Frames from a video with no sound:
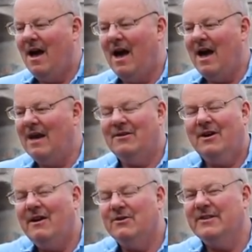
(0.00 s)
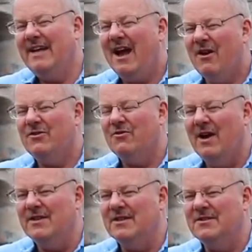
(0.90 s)
I, I, don't know how else to
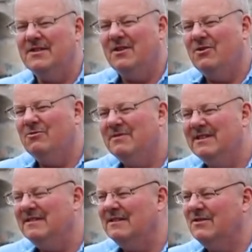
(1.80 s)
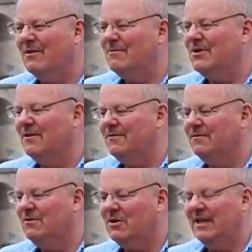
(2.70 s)
characterize this. You know, in, in terms
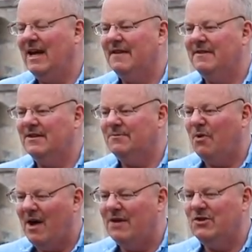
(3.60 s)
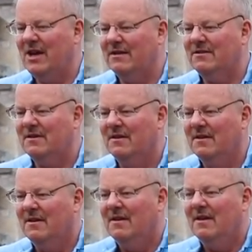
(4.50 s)
of looking at this project,
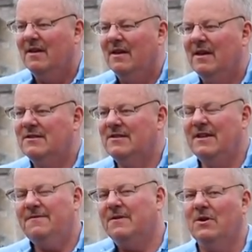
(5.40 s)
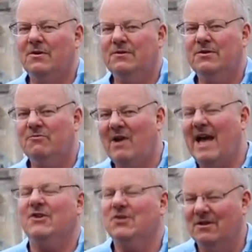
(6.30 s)
it's difficult to
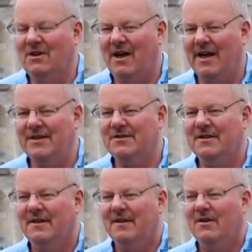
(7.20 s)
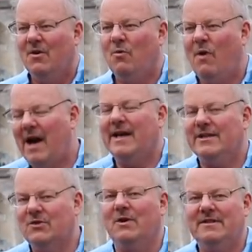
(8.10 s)
rationalize why
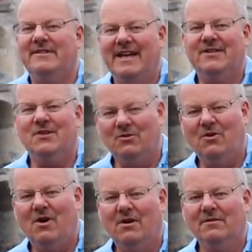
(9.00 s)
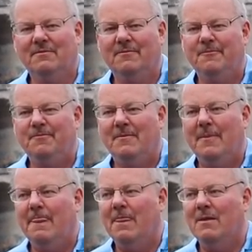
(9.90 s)
it's going to take so long.
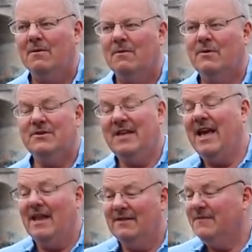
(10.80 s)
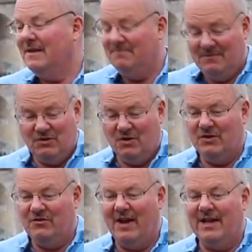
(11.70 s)
Once again, if the New
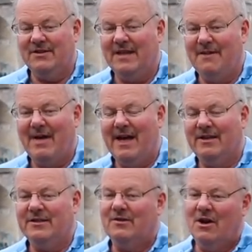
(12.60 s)
Jersey Transit came back and said,